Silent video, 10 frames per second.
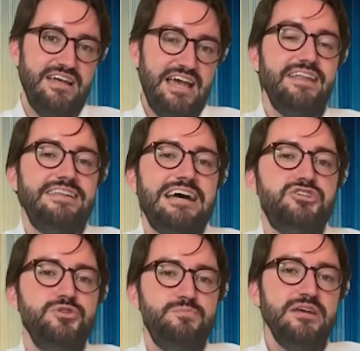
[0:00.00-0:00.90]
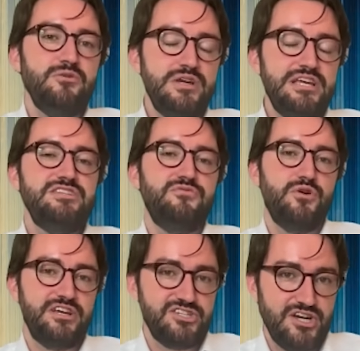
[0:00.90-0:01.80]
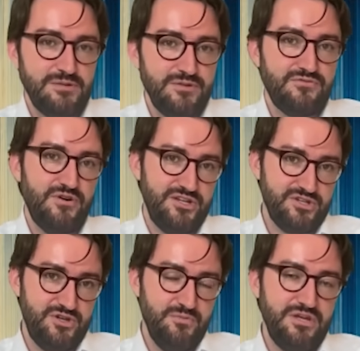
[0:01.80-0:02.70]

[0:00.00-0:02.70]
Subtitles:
And that should be a reason for excitement for us all,